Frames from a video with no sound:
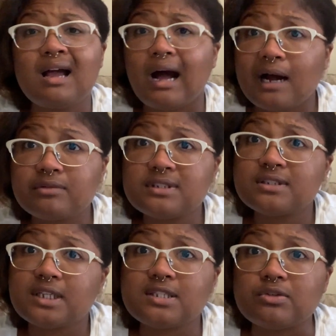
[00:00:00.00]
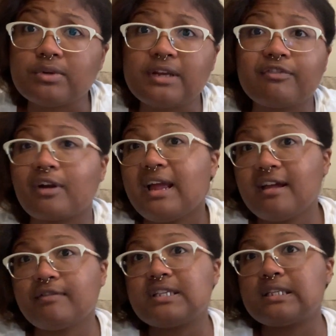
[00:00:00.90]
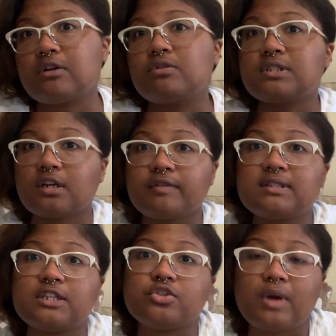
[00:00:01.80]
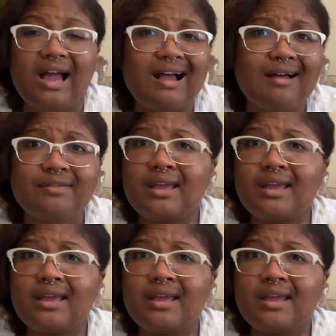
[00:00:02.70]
I would suggest doing it for every single service that you have,